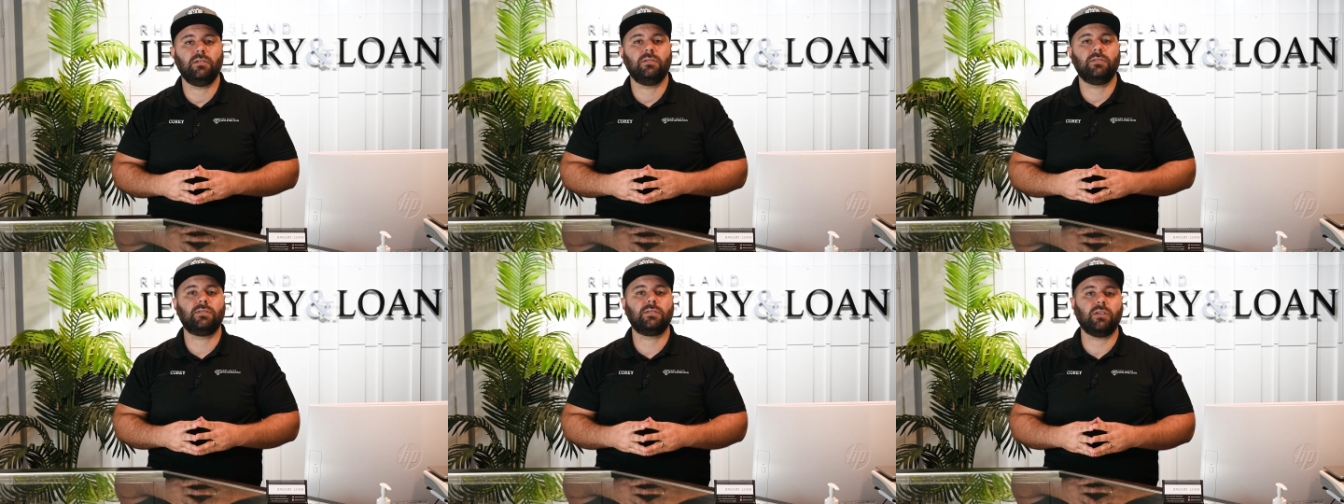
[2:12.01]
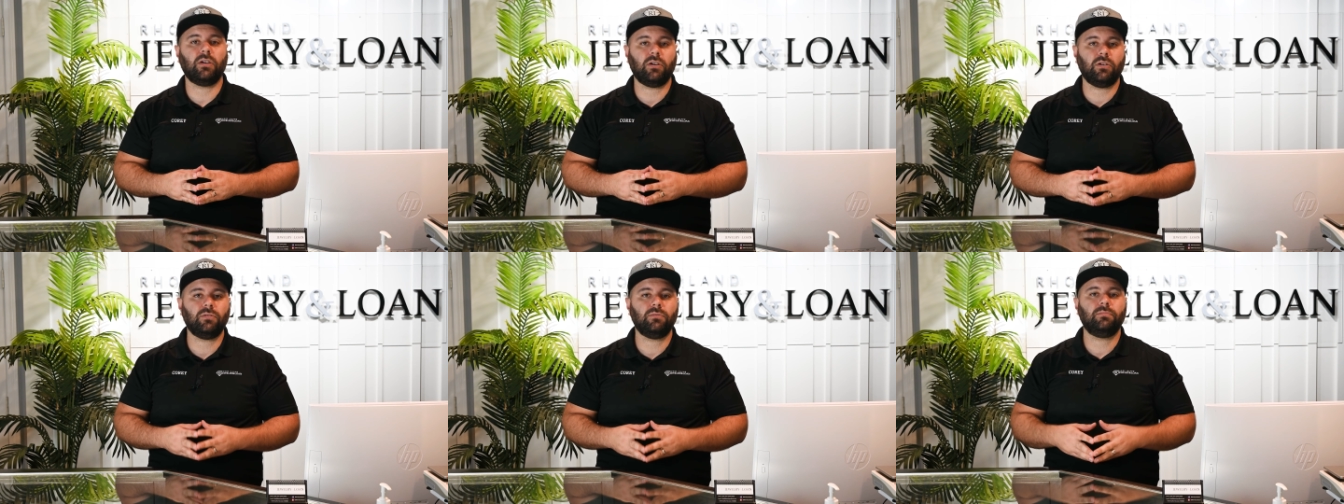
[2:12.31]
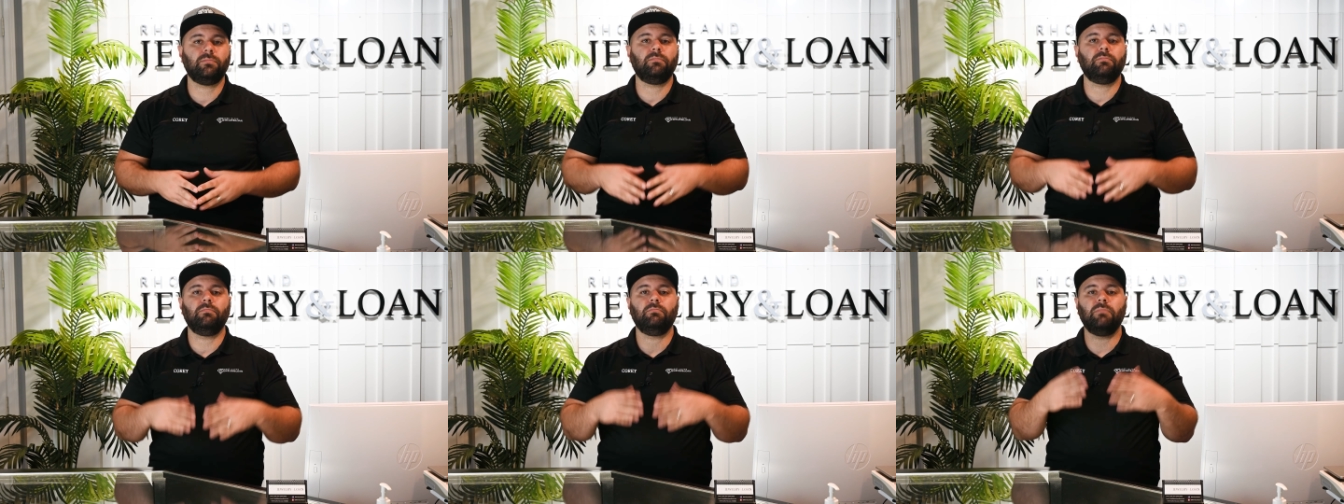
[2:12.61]

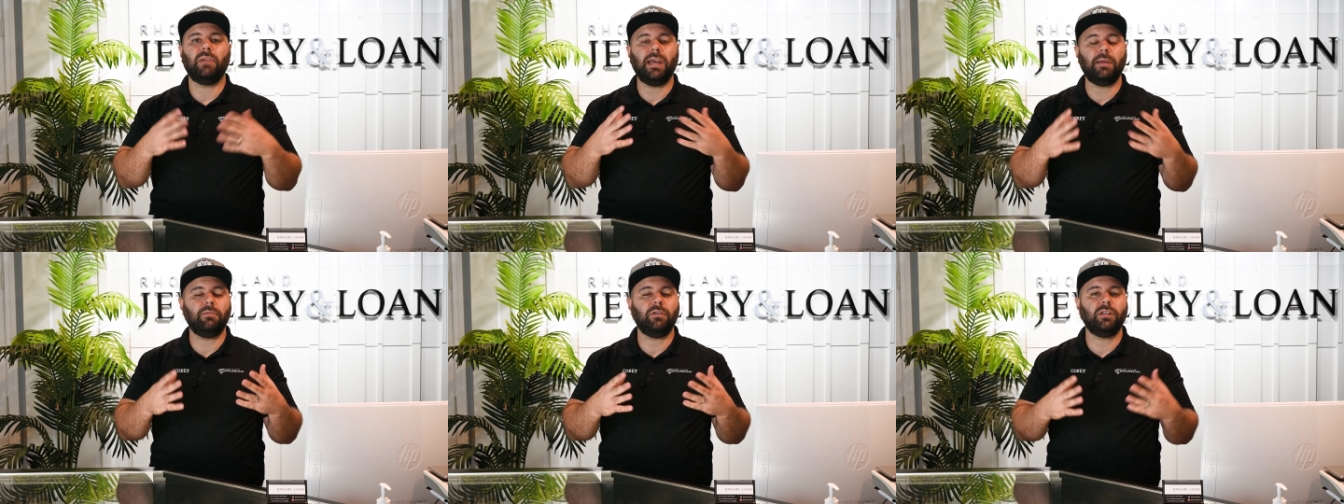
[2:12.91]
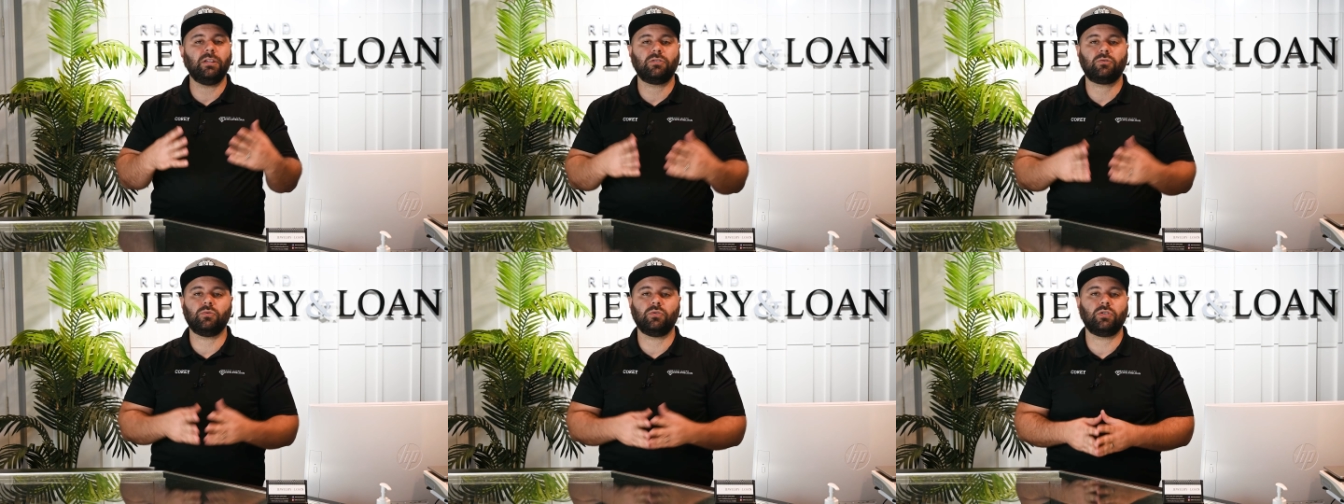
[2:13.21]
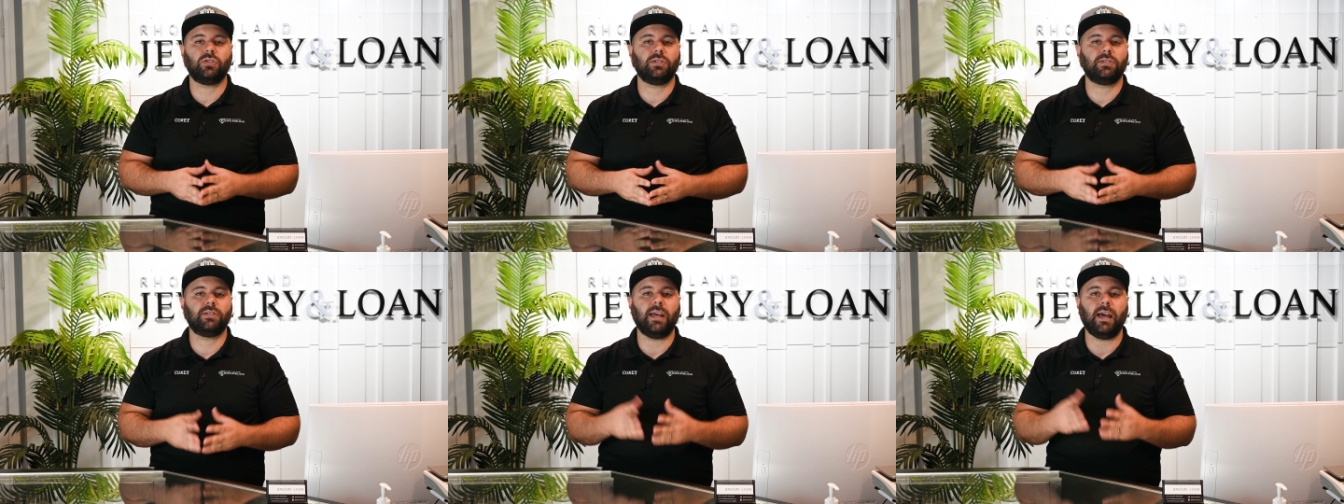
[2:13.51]
So maybe this
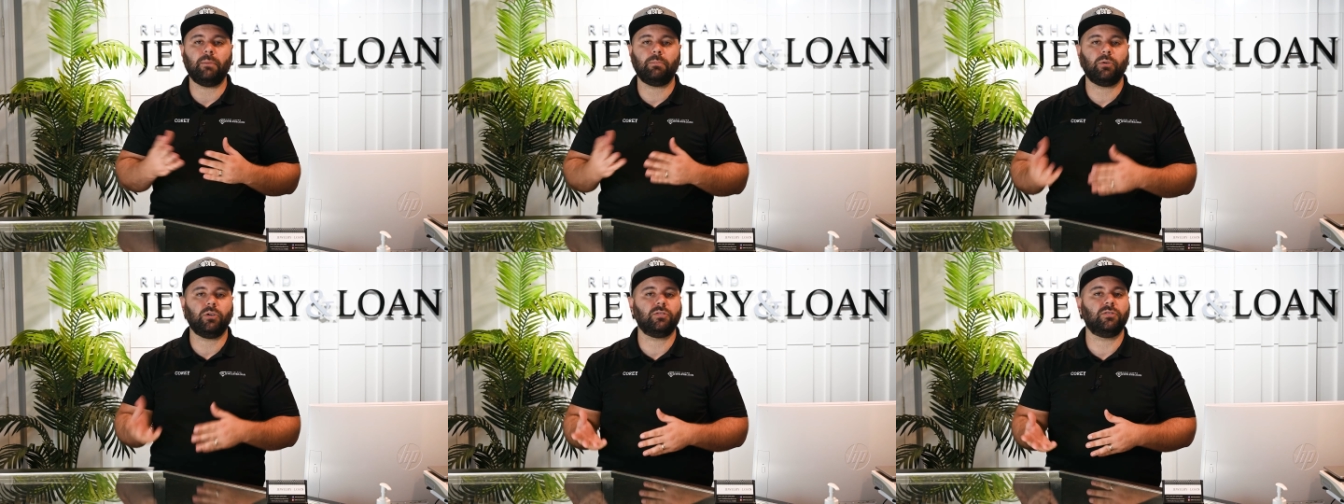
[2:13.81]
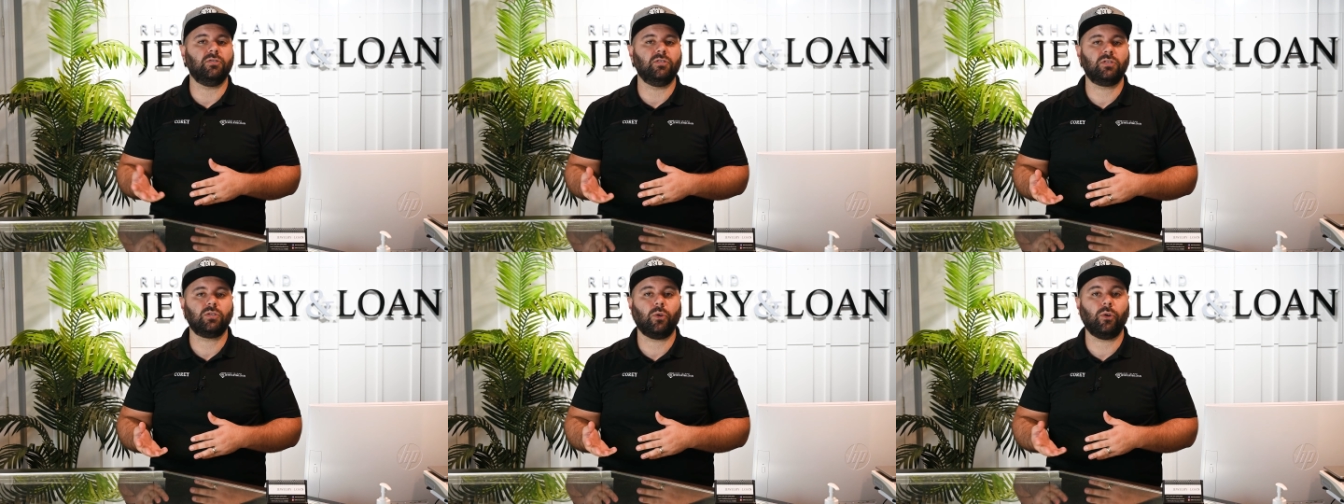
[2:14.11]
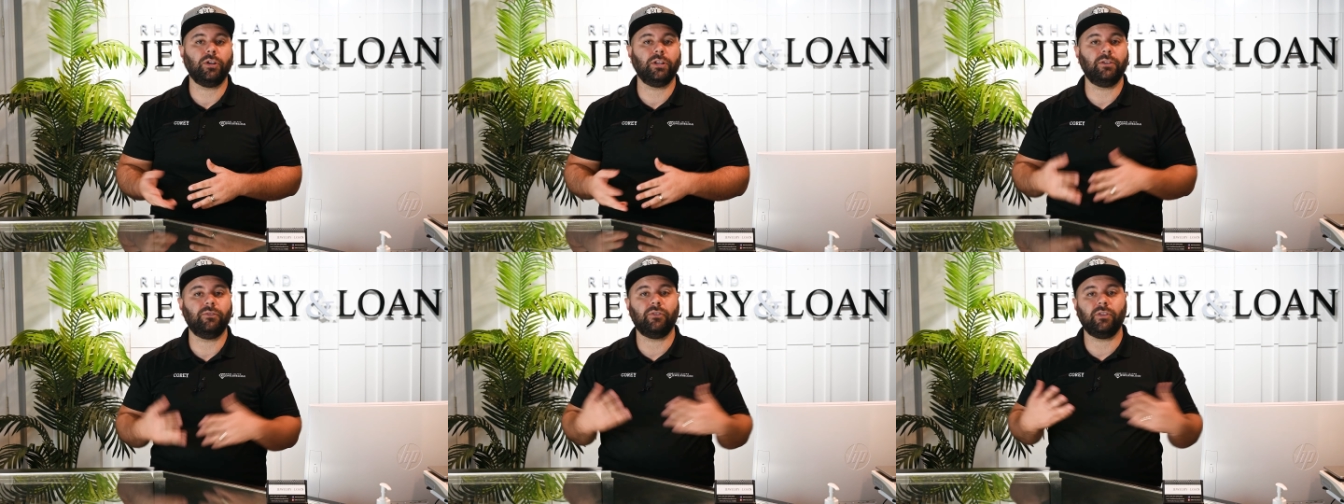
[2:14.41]
was just that person's
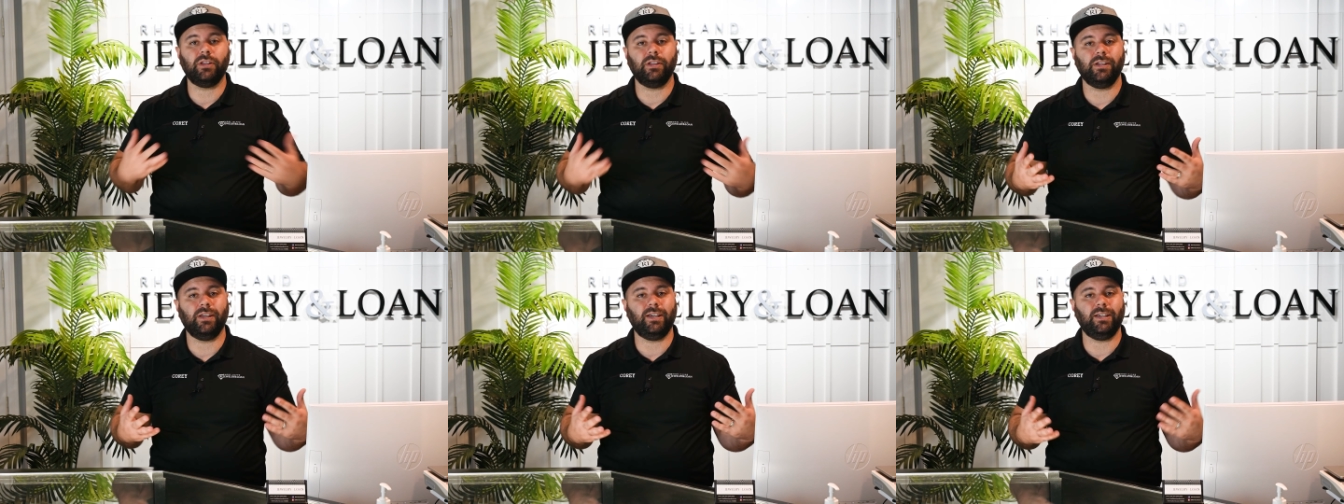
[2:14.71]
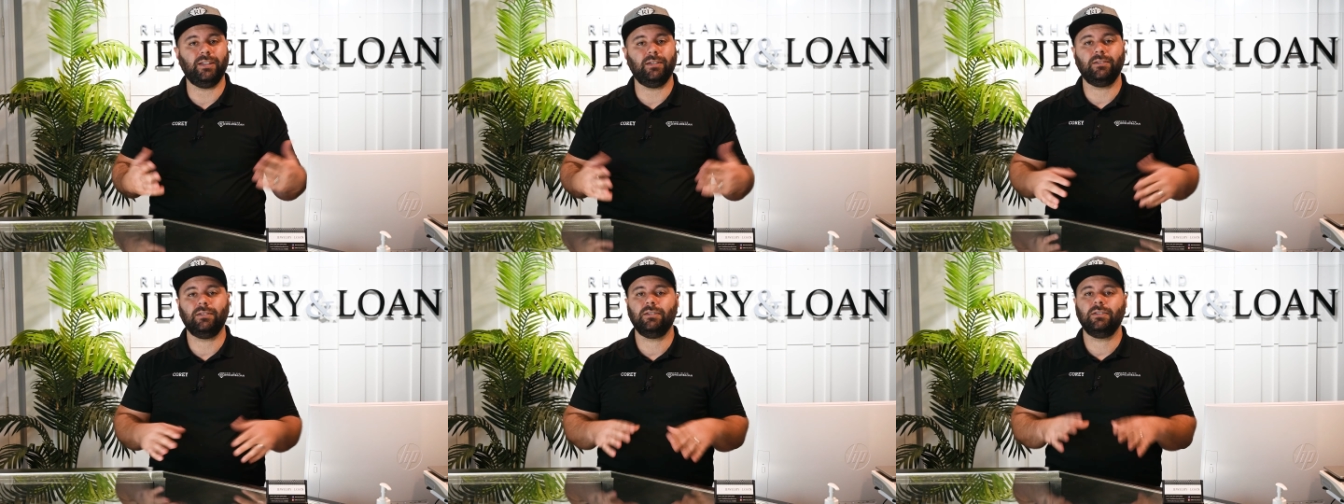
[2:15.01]
toilet for the night.